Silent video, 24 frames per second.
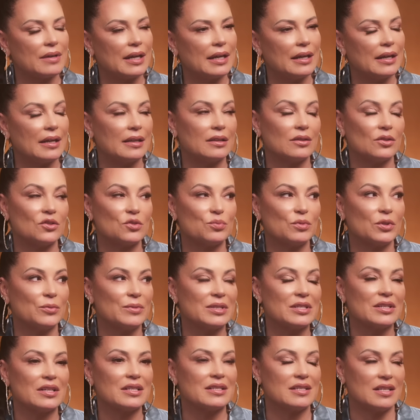right? And mm-hmm. those
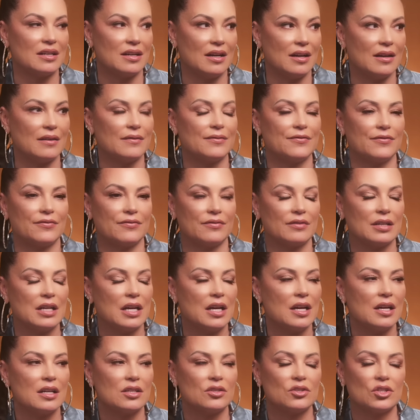moments are tough.
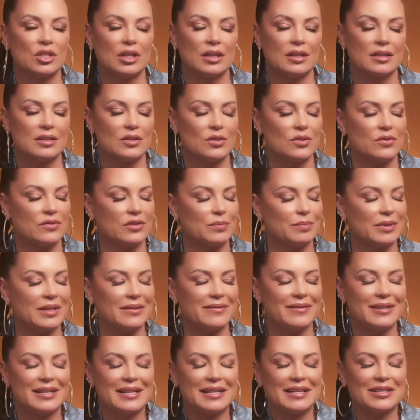Yeah, they're tough.
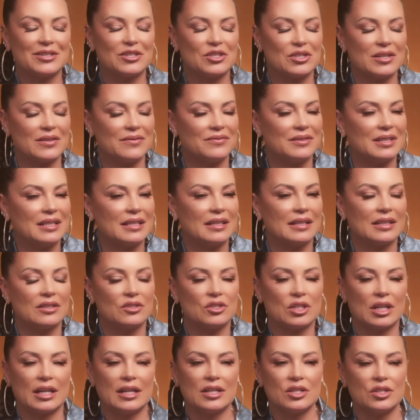Pivoting and shifting and
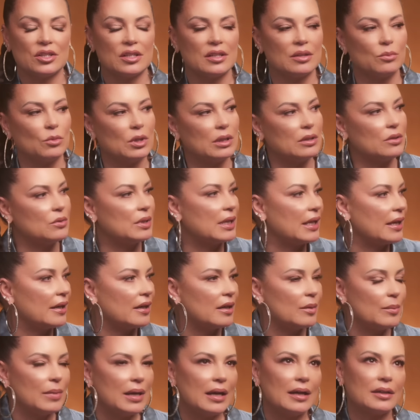changing what you
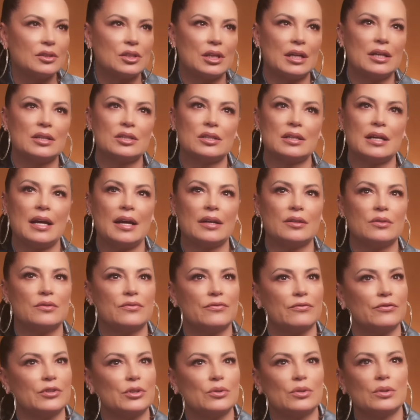cared about, changing how you
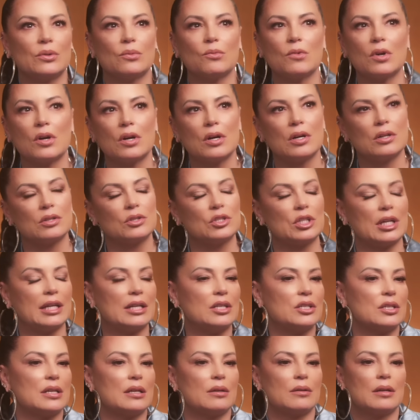view the world,
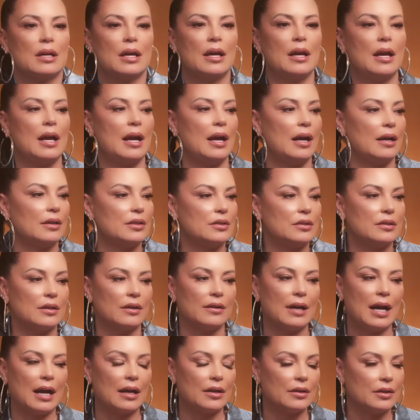changing how you
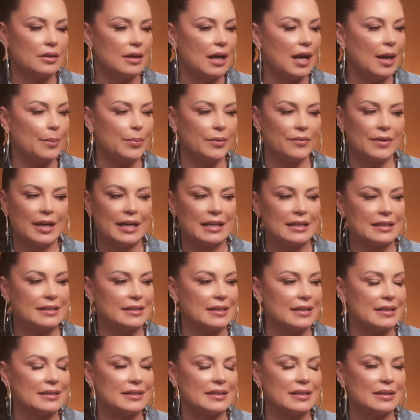gonna your operating
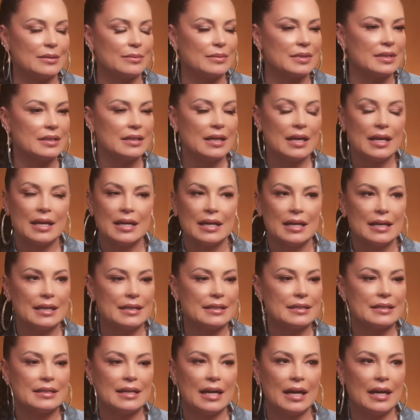systems.
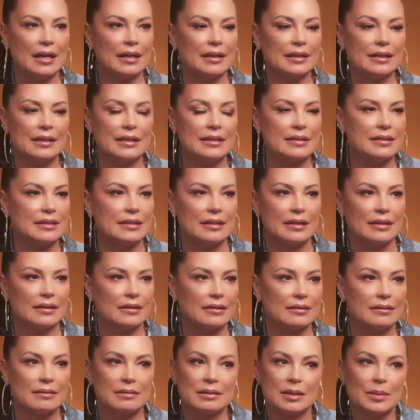It's not easy.
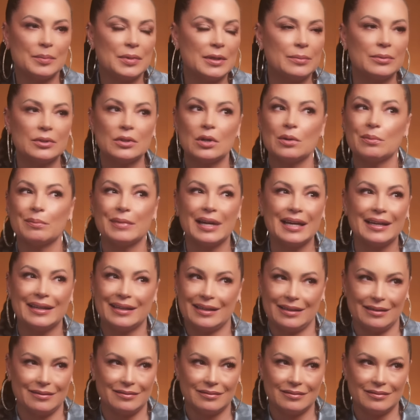Some people don't make it.